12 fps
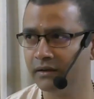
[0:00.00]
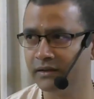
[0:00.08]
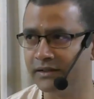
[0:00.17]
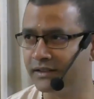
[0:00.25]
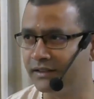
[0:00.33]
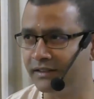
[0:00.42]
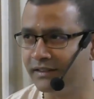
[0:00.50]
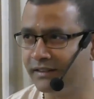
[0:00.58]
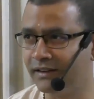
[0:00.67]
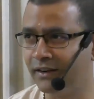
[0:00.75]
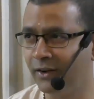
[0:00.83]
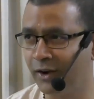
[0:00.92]
Isn't it?
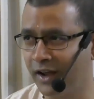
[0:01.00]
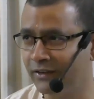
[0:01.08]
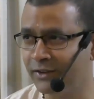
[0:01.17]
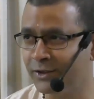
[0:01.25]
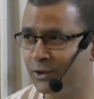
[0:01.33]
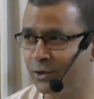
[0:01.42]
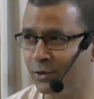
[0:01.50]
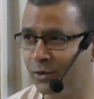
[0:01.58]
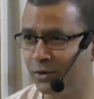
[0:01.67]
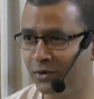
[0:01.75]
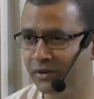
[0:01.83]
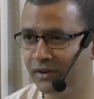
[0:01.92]
All languages you
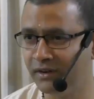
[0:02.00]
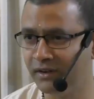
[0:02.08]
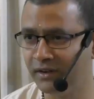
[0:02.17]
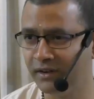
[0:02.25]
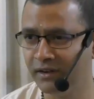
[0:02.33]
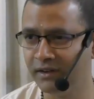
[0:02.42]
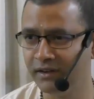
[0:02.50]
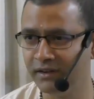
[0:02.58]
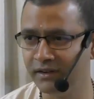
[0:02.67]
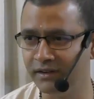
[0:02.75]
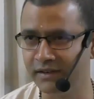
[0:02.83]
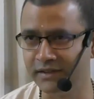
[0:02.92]
go.
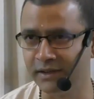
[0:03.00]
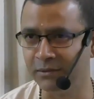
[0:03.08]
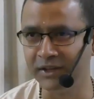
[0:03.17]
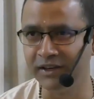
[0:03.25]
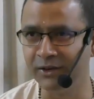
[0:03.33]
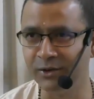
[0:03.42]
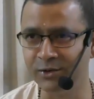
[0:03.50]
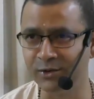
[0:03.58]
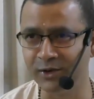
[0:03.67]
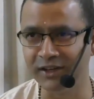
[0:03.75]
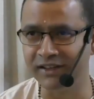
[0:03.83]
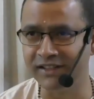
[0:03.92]
Something, so
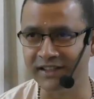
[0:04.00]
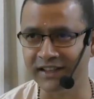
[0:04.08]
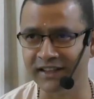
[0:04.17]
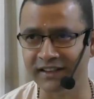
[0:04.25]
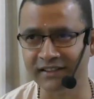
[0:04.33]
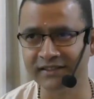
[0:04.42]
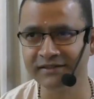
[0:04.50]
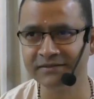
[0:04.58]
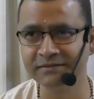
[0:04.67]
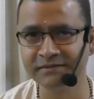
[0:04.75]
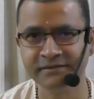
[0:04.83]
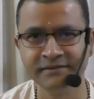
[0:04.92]
interesting here.
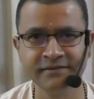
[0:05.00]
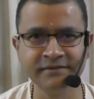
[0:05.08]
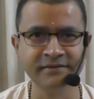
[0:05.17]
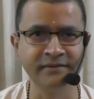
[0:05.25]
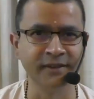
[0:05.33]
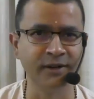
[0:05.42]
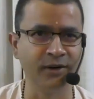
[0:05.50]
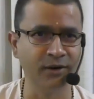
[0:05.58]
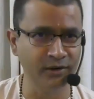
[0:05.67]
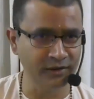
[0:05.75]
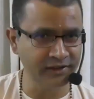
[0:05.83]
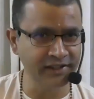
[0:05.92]

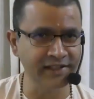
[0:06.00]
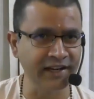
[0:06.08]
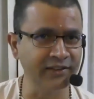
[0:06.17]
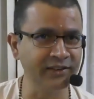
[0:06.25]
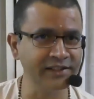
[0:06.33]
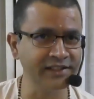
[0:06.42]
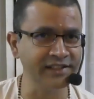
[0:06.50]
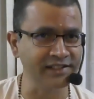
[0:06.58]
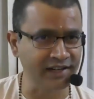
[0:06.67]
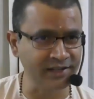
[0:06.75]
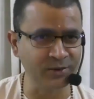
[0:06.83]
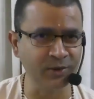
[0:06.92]
All these languages
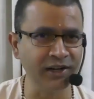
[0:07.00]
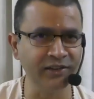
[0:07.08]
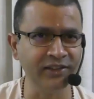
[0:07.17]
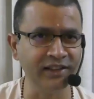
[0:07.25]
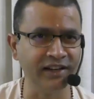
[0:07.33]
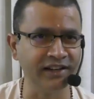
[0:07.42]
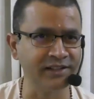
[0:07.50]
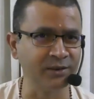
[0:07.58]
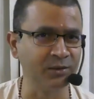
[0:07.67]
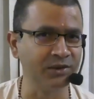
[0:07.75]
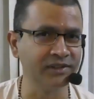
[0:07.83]
starts only with that sound.